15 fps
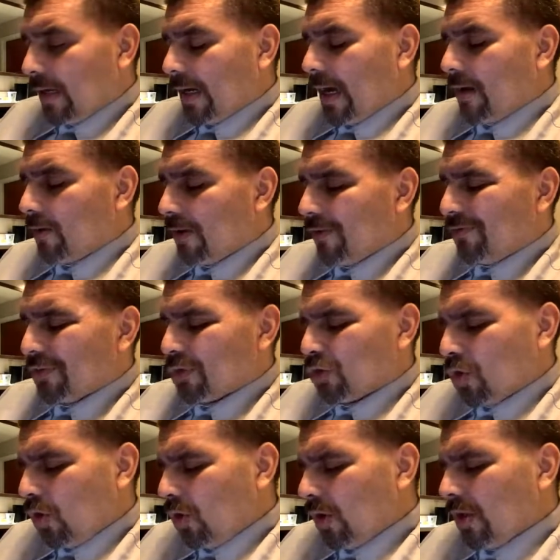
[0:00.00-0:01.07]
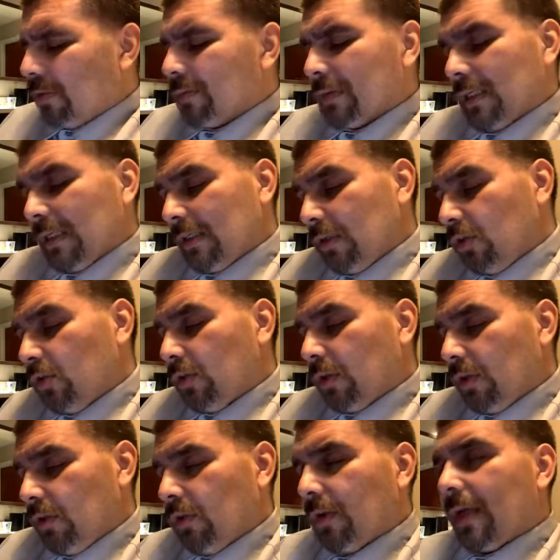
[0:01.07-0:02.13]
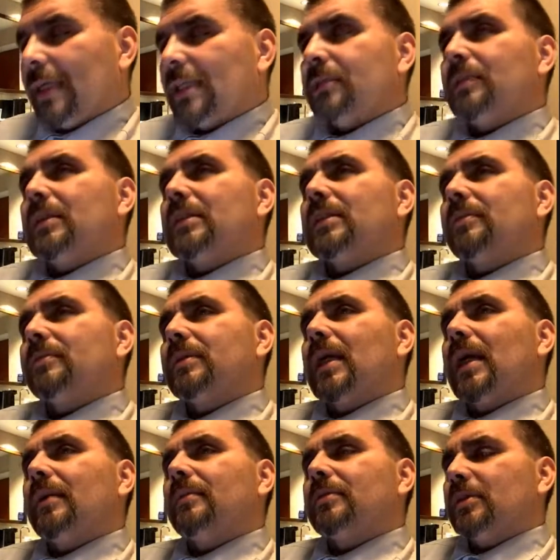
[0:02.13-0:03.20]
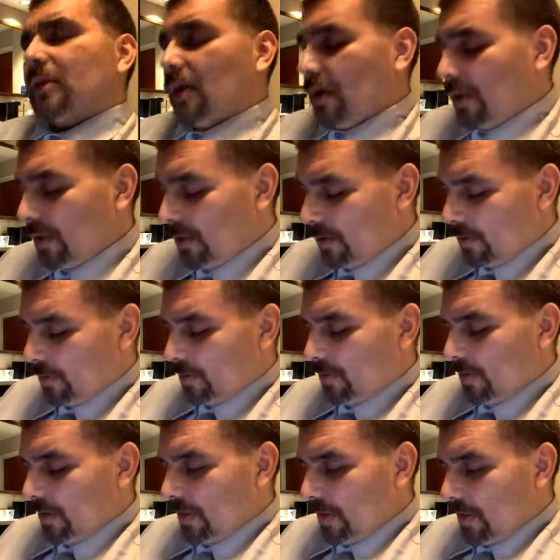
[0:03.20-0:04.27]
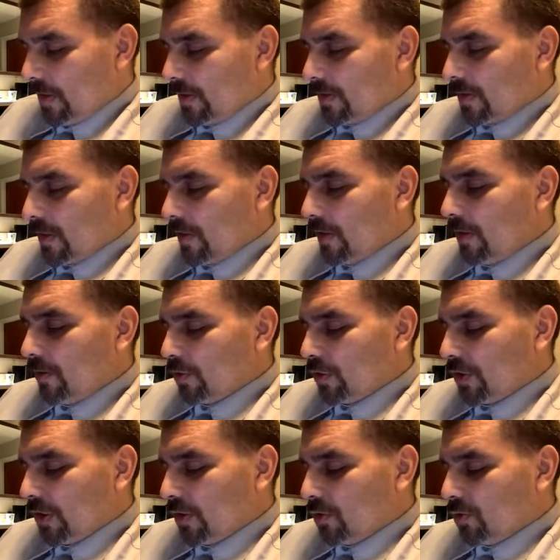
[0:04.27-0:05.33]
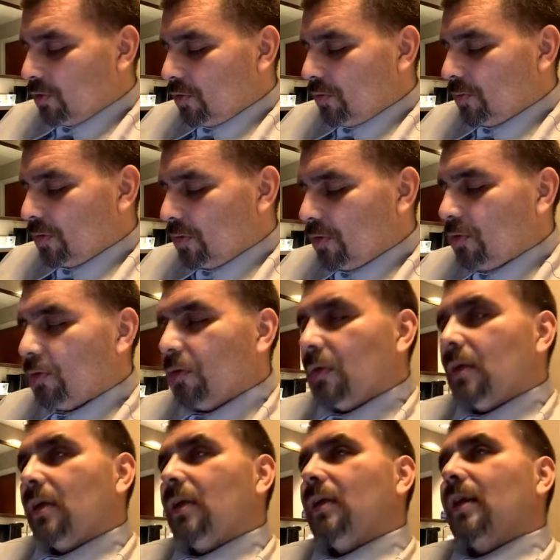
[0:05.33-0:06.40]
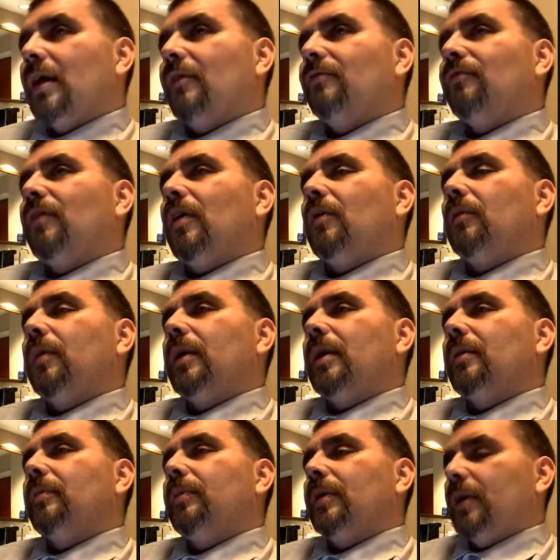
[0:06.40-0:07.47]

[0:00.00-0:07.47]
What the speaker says: Like I don't. If a troll comes in, you'll catch me sometimes talk a little shit to him too, and have fun with it.